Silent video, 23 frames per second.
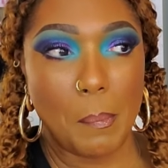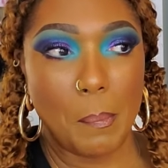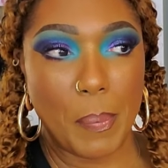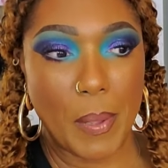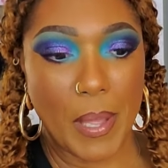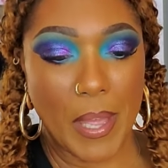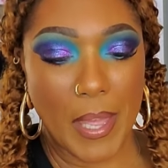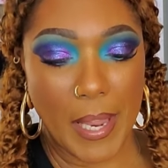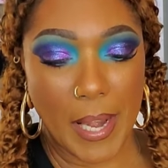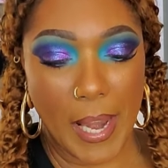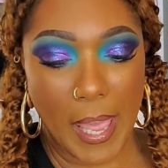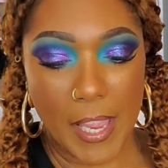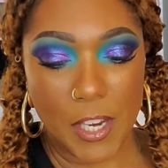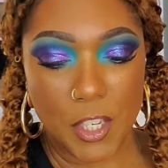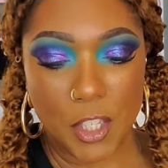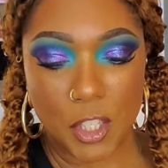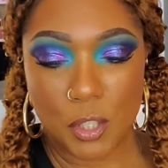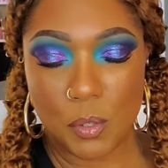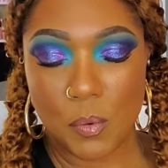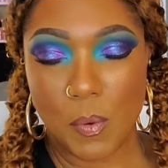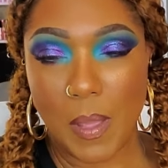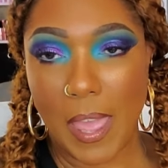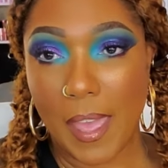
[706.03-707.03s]
But I
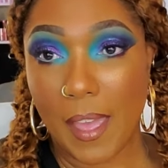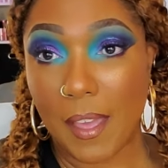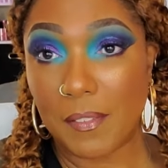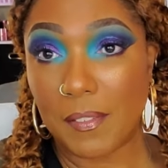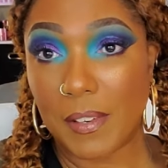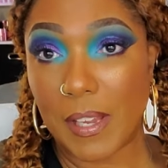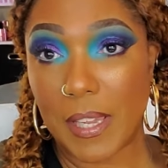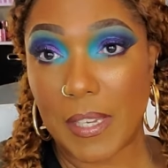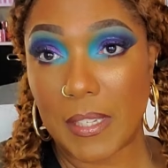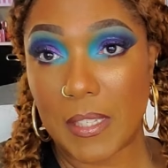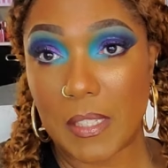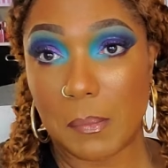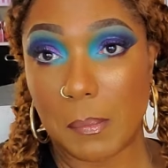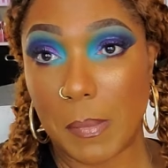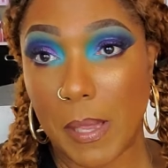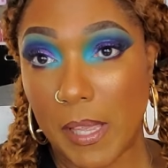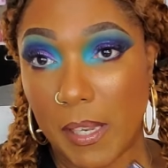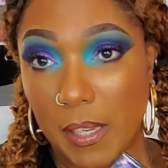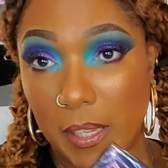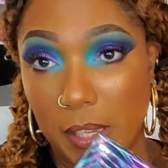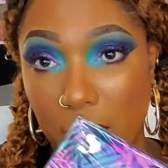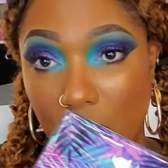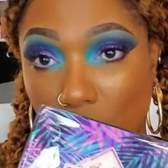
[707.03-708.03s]
do have like some
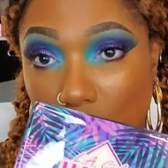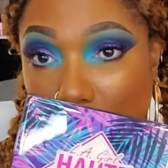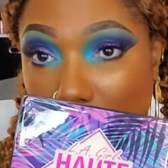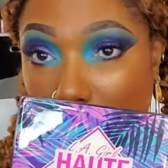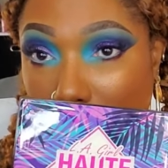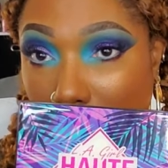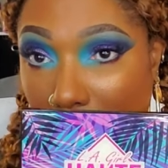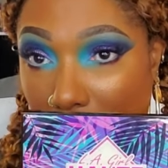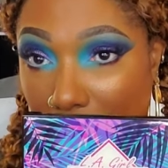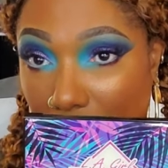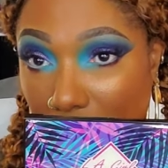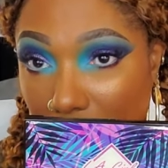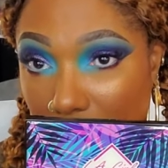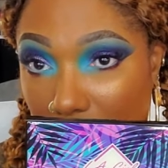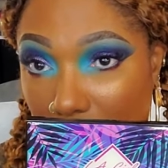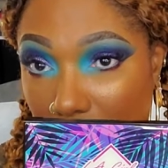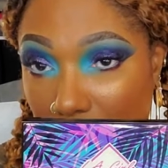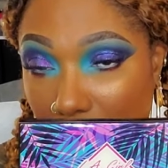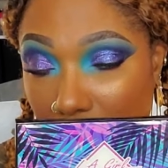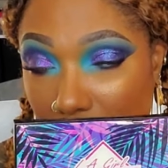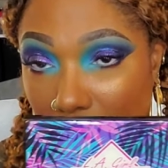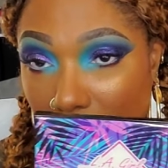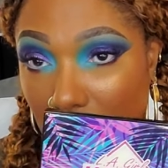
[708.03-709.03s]
L A Girl
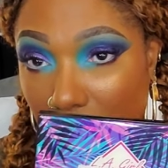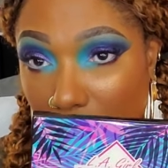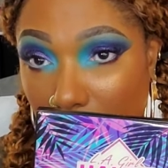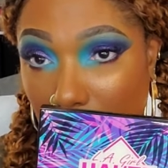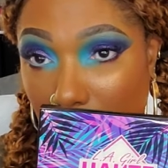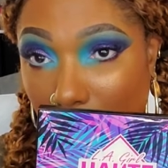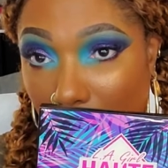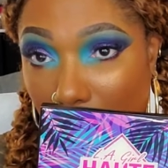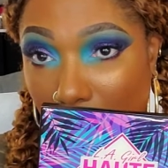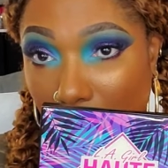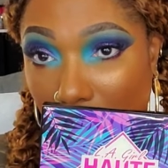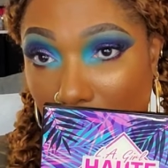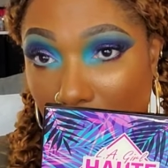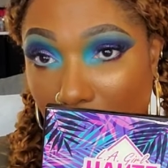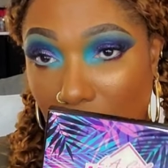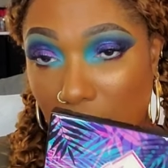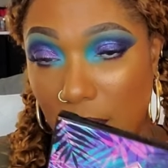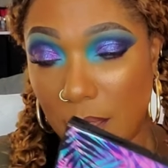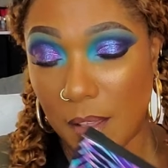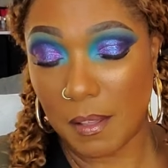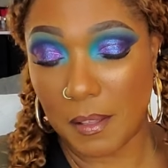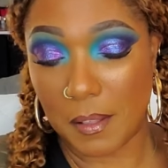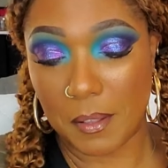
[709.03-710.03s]
palettes in my
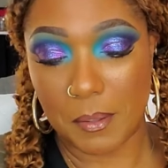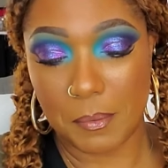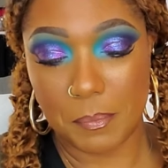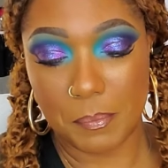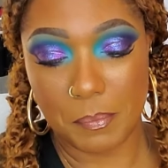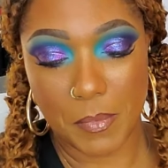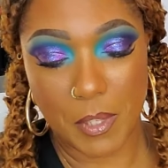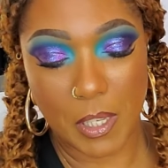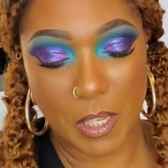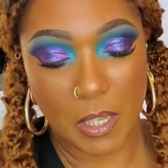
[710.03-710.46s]
um,